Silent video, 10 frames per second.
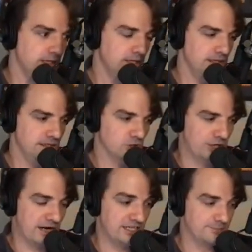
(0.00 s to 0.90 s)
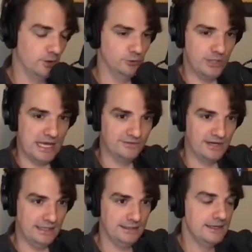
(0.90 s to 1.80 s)
is going to respond to that,
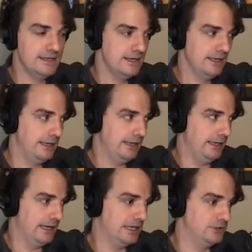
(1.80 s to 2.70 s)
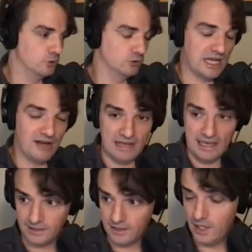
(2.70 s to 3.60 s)
right? Uh, and you could have
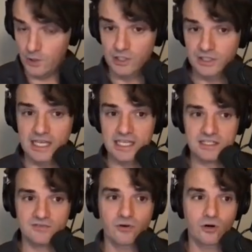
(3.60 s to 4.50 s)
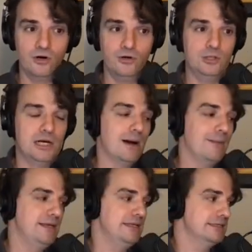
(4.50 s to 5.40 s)
like uh, unit tests for U R L
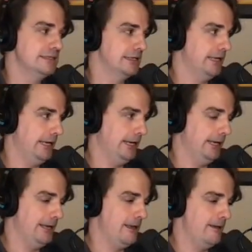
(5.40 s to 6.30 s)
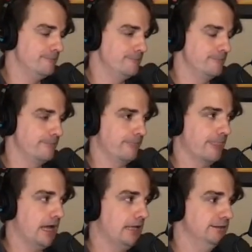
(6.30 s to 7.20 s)
mappings, um,
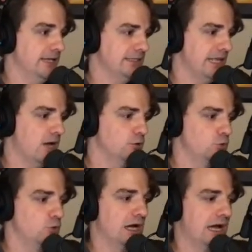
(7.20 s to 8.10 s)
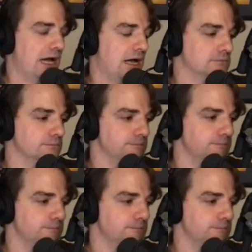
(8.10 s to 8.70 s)
and that allowed to um,